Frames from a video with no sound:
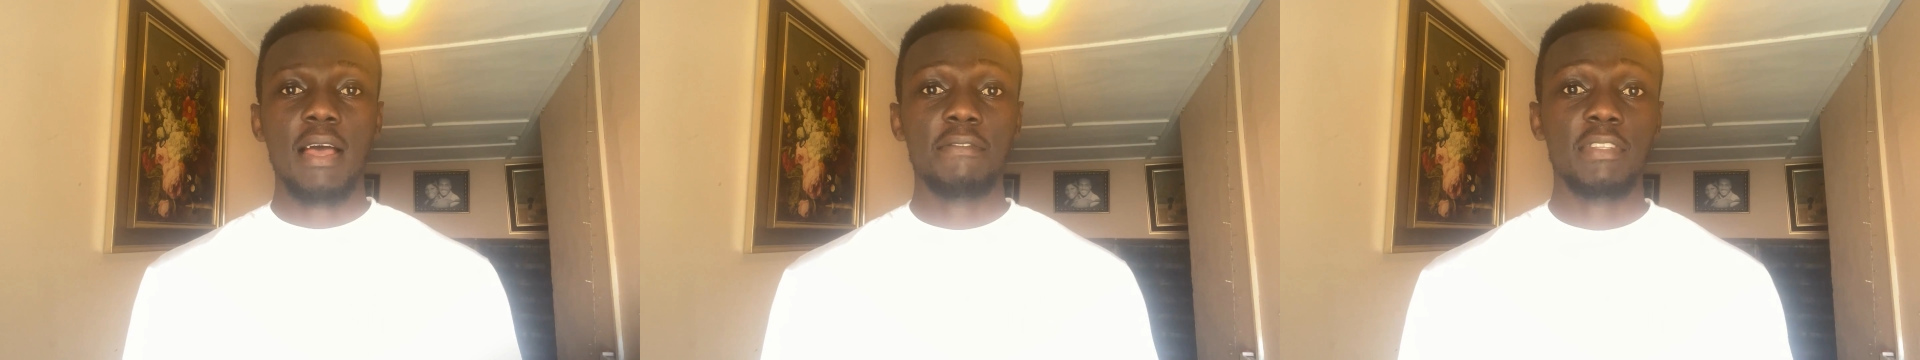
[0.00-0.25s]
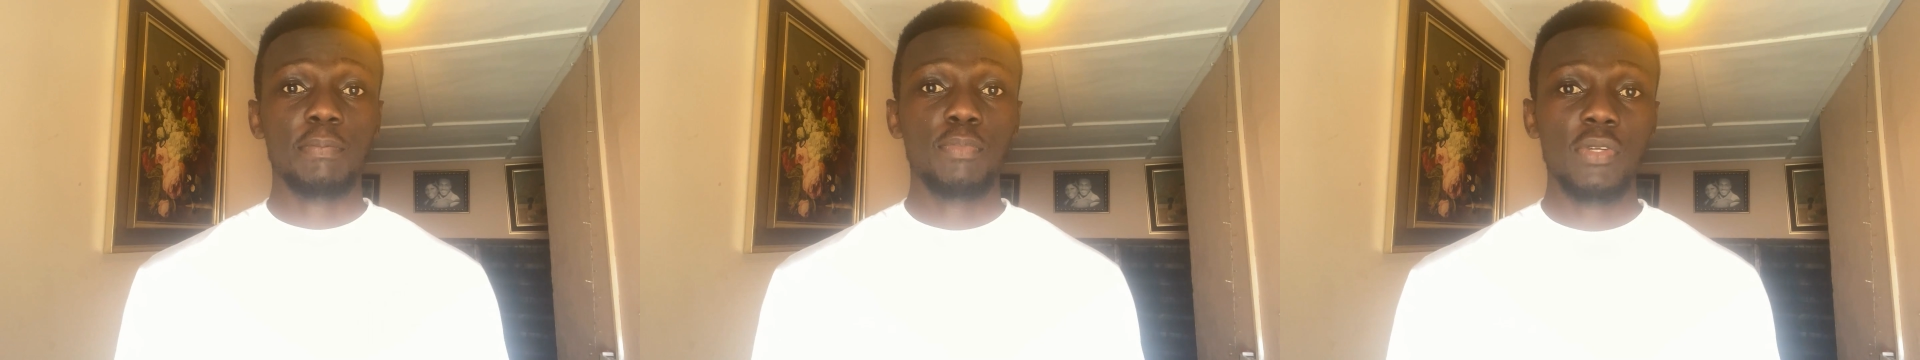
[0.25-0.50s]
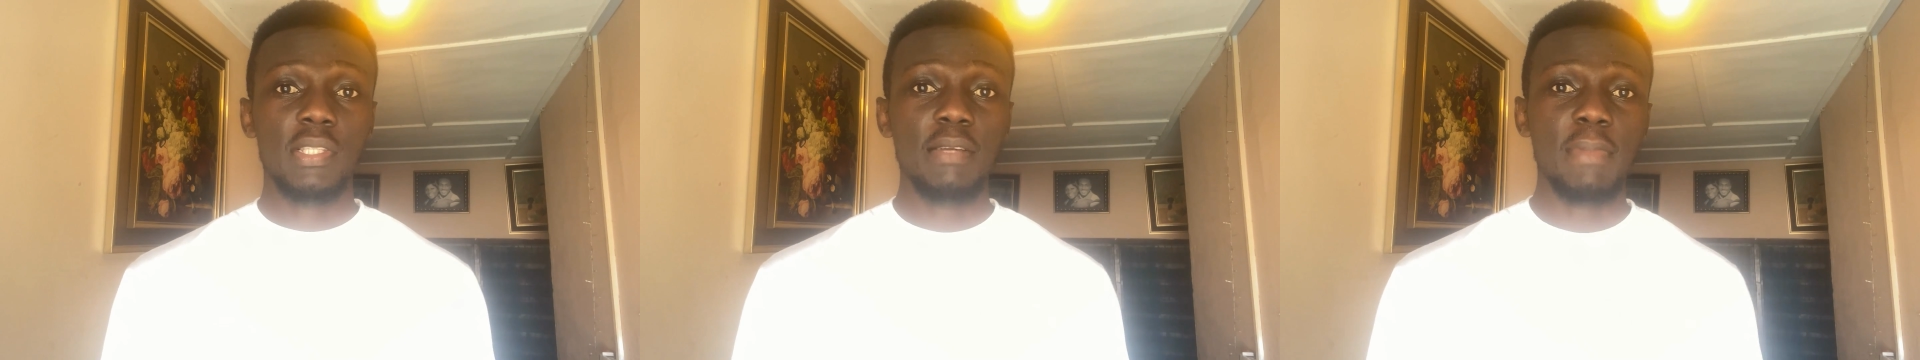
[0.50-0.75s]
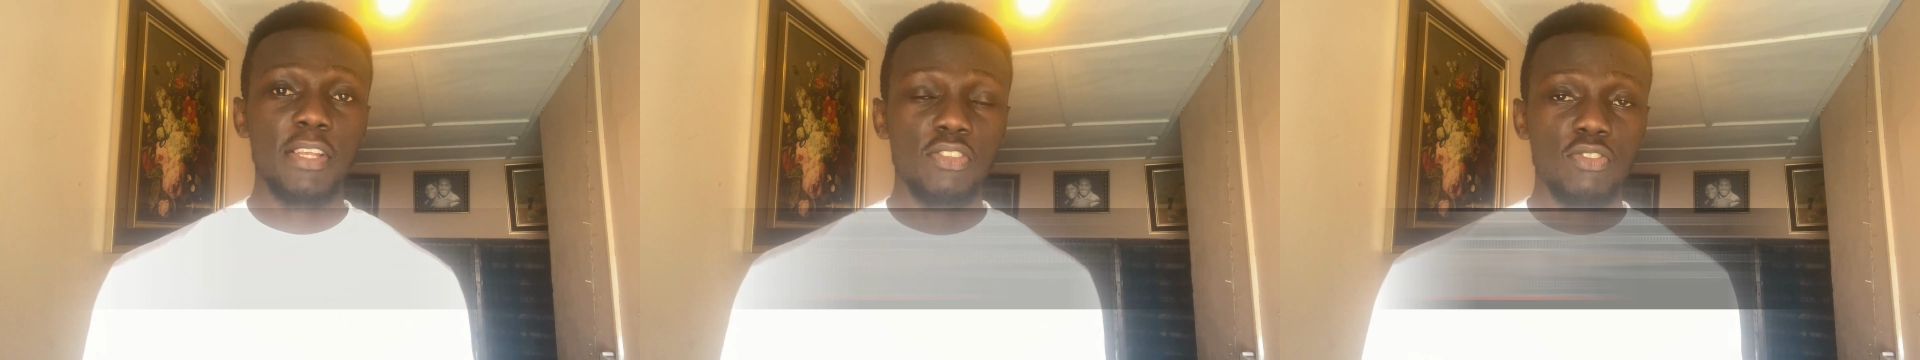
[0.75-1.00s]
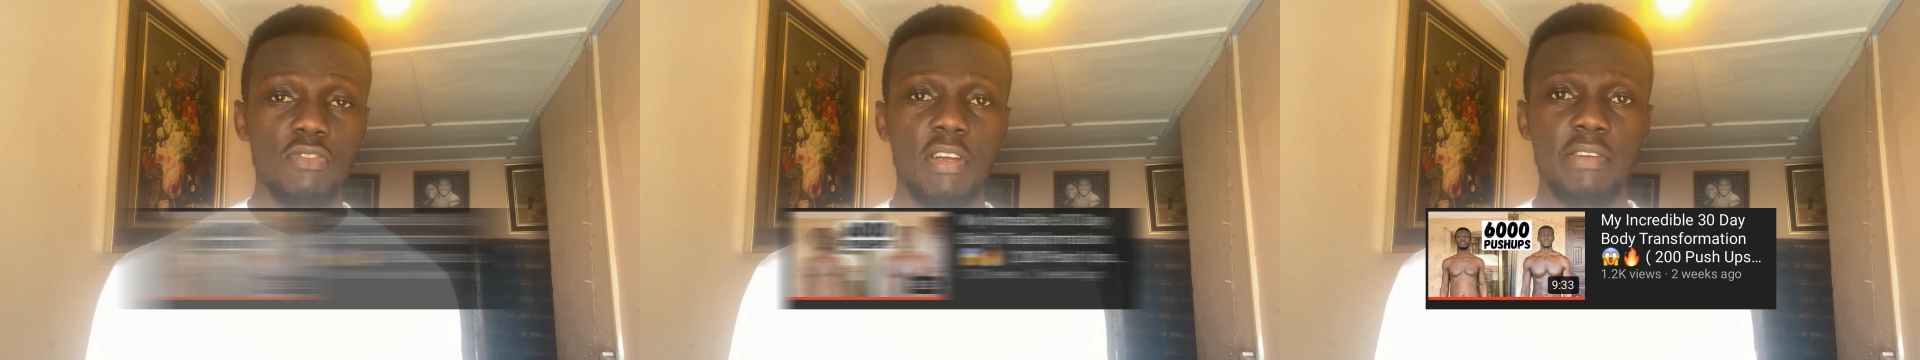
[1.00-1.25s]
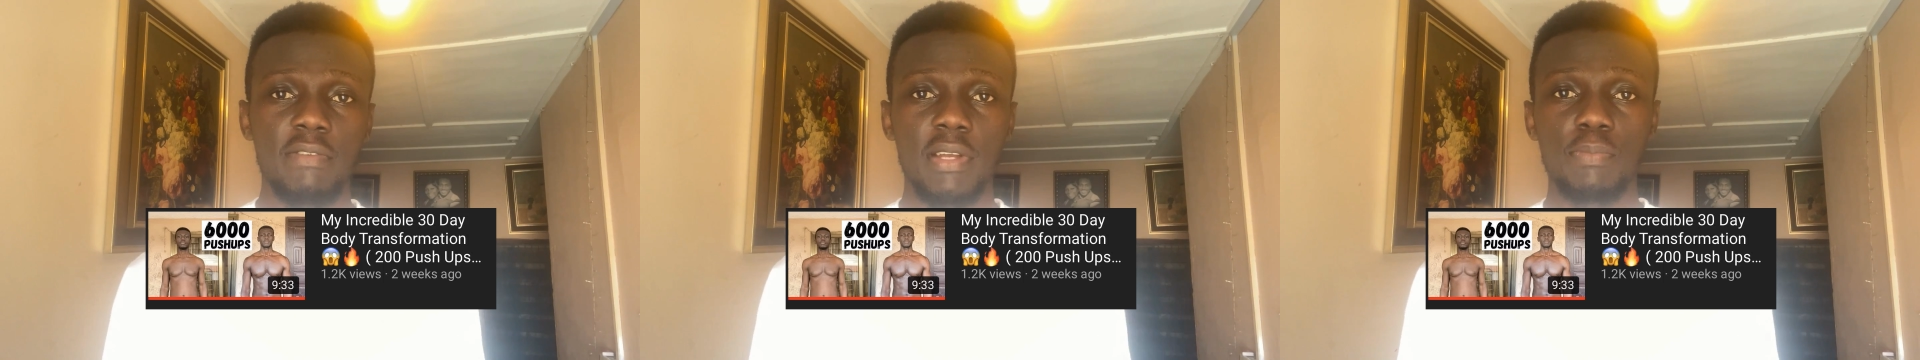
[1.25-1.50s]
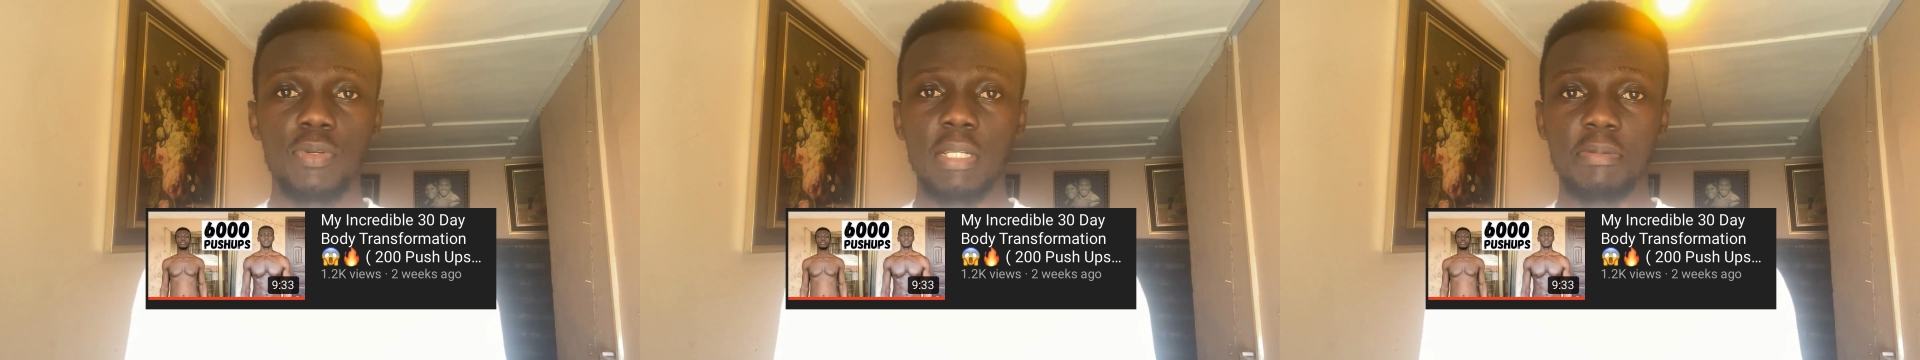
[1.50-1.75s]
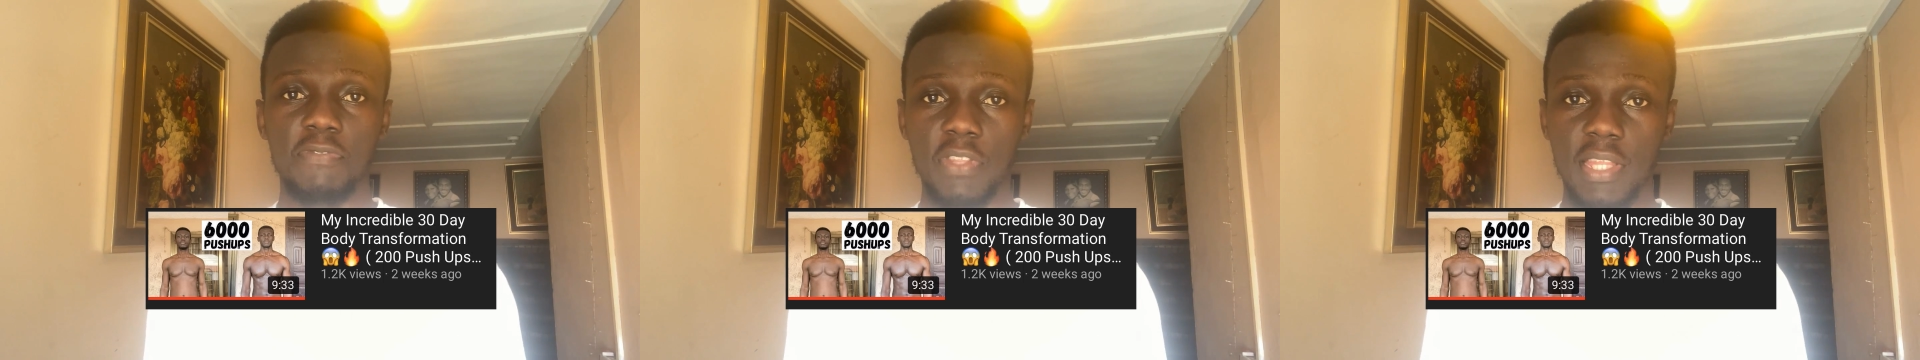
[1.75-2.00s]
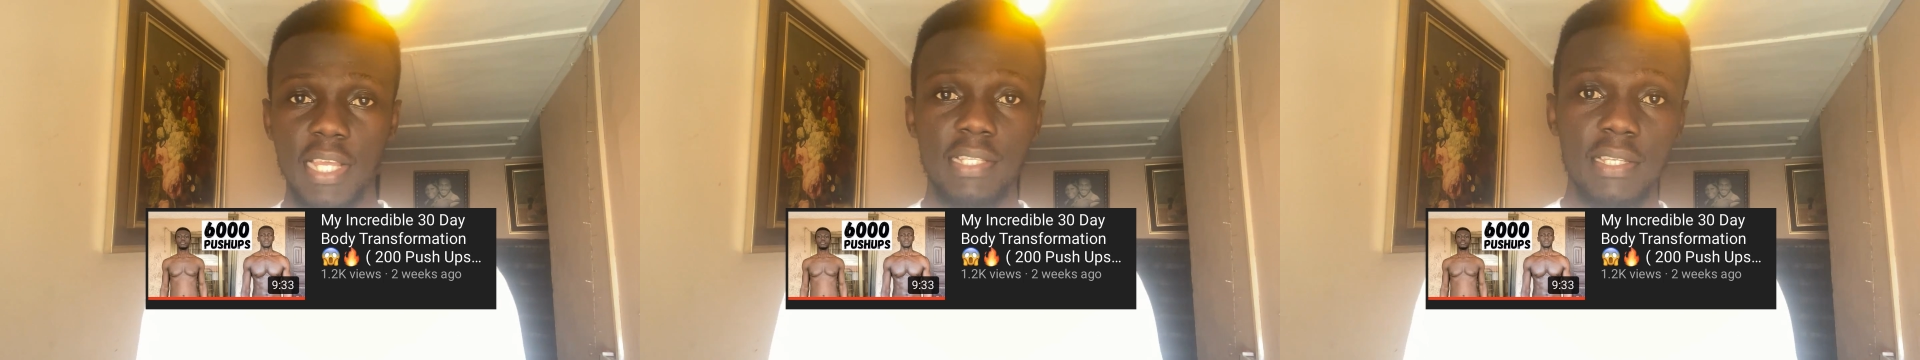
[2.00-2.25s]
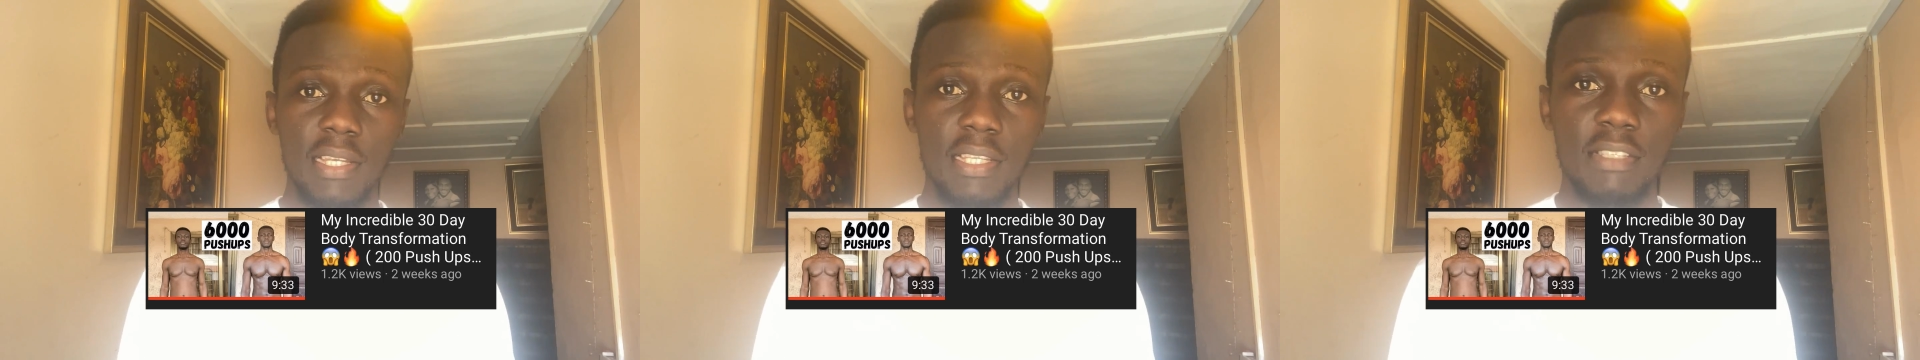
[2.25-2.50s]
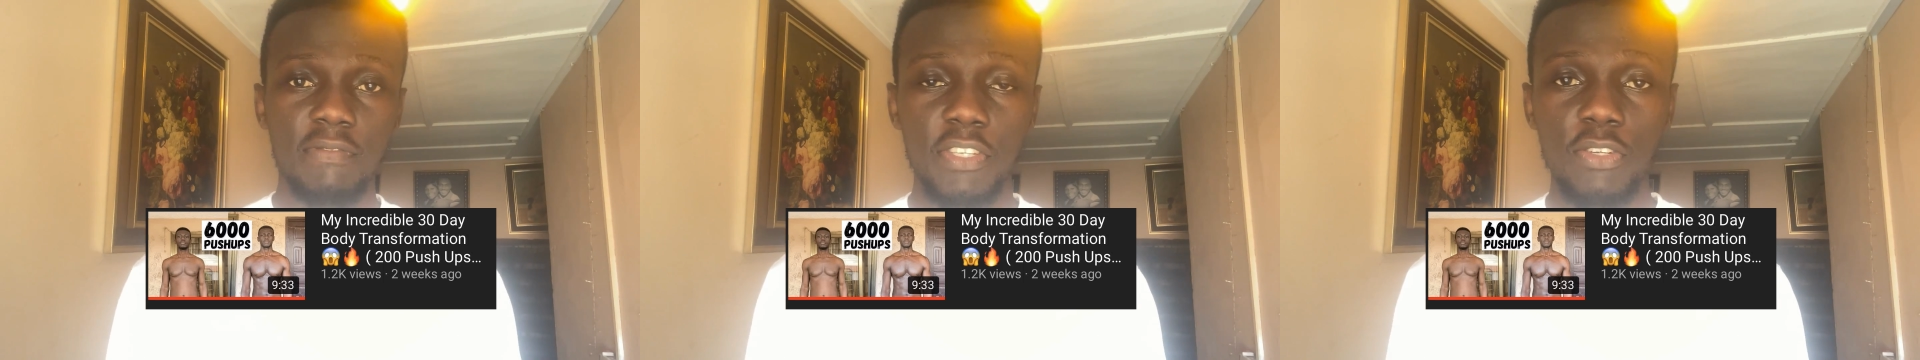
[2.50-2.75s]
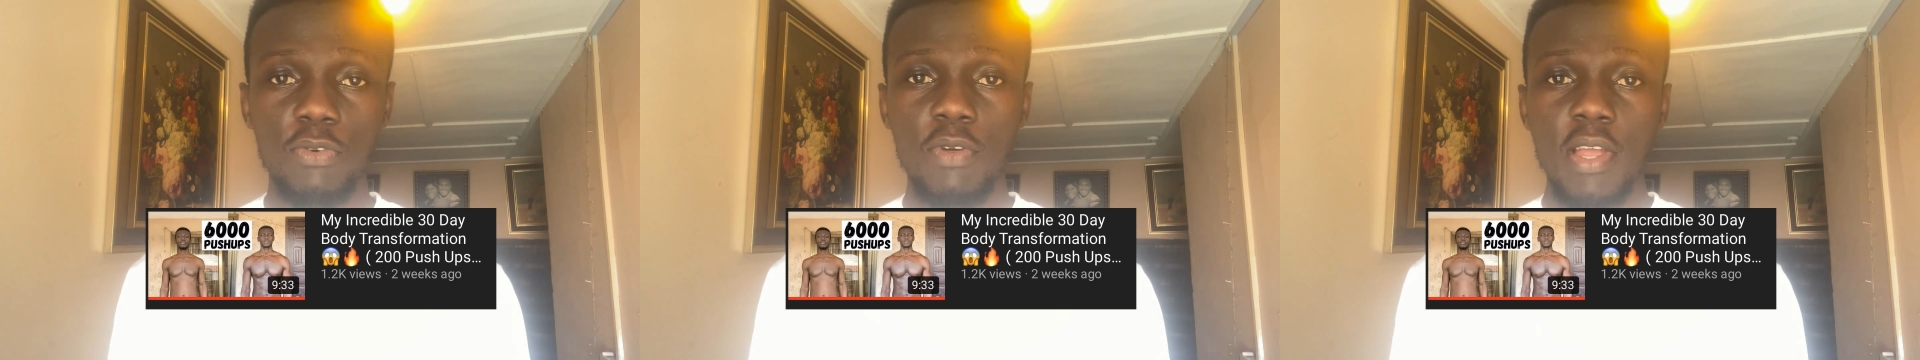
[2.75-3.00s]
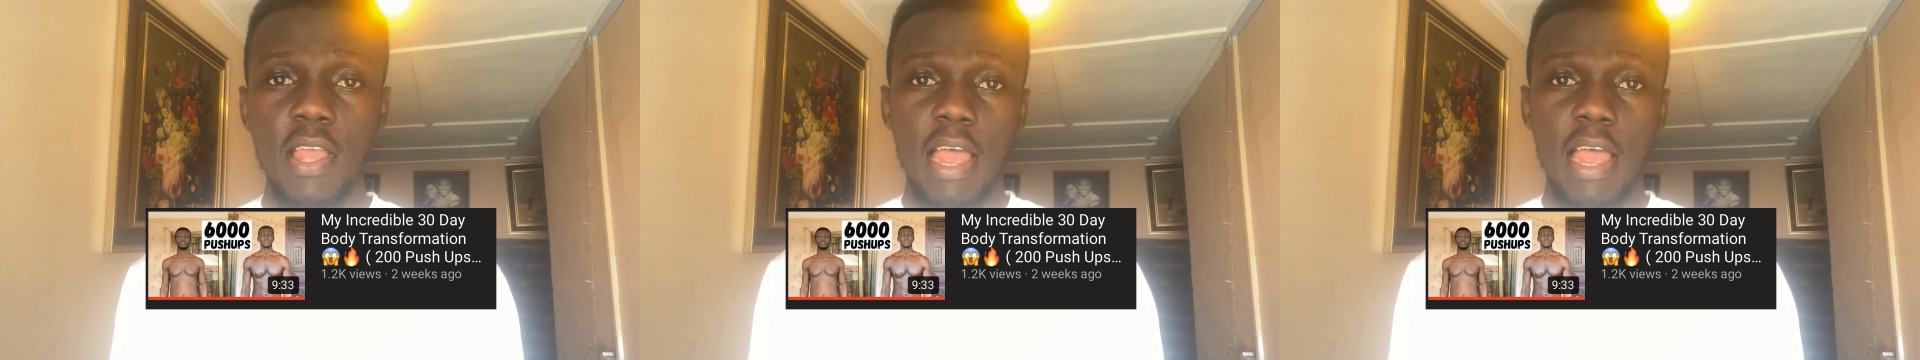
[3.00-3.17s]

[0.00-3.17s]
After posting my 200 push-ups for 30 days video,